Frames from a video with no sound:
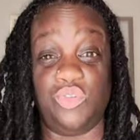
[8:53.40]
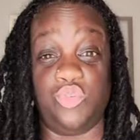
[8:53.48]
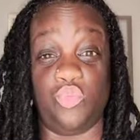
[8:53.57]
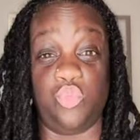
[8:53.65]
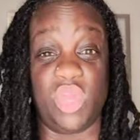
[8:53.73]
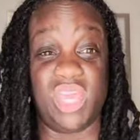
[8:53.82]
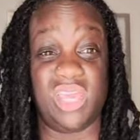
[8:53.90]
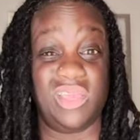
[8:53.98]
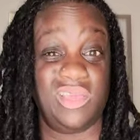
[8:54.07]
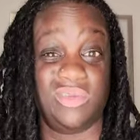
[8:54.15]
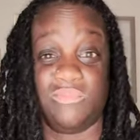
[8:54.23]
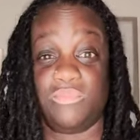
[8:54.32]
base our
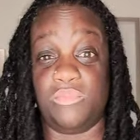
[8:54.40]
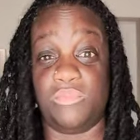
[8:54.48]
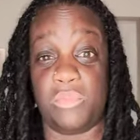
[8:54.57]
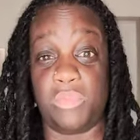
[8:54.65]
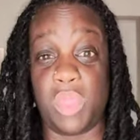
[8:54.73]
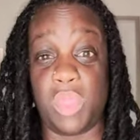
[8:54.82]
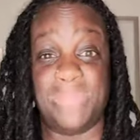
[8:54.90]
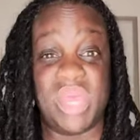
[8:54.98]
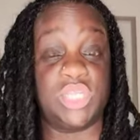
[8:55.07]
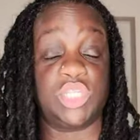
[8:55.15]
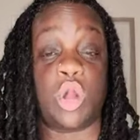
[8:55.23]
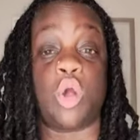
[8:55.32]
whole
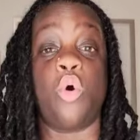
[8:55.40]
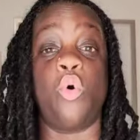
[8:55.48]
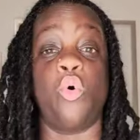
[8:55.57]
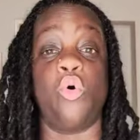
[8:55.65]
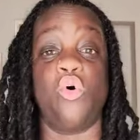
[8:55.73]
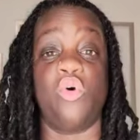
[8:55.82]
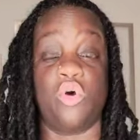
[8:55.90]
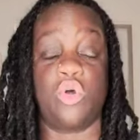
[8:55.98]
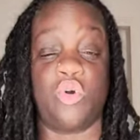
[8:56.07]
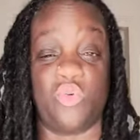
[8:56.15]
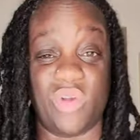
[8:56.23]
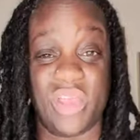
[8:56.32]
careers off of
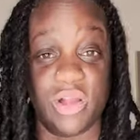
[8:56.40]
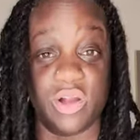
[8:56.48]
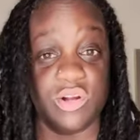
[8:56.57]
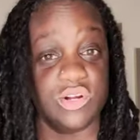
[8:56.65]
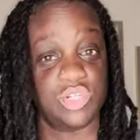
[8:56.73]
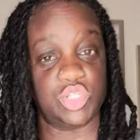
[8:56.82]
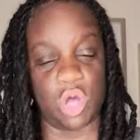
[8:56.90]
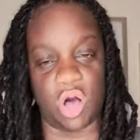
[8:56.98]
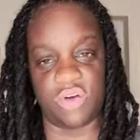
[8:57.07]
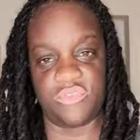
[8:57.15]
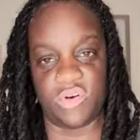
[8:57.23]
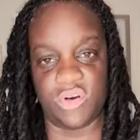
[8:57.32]
the ability to